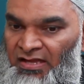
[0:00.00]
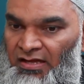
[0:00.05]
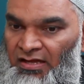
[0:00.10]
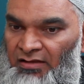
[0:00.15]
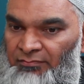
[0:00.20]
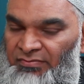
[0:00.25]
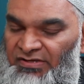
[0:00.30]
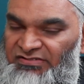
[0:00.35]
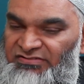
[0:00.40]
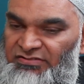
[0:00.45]

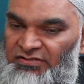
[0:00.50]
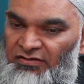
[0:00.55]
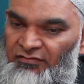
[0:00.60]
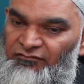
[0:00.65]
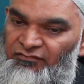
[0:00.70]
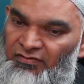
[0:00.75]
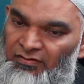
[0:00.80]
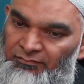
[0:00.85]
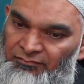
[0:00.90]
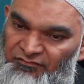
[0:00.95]

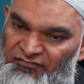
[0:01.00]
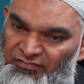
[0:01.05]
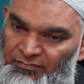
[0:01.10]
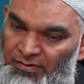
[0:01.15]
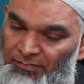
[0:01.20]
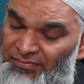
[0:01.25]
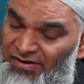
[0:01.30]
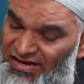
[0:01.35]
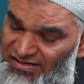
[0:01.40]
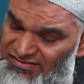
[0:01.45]
But
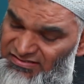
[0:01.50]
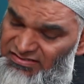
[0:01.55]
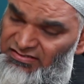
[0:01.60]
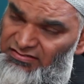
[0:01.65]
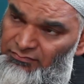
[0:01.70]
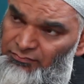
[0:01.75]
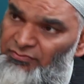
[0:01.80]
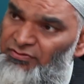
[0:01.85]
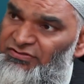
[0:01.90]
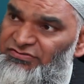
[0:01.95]
from a
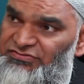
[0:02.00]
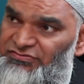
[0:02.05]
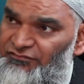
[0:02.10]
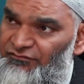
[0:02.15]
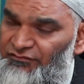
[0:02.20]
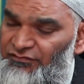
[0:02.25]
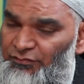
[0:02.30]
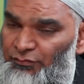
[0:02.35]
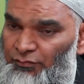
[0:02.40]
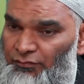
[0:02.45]
practical point of
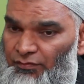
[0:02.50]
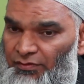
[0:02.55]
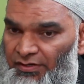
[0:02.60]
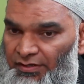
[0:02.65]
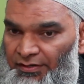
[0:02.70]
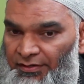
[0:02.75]
view,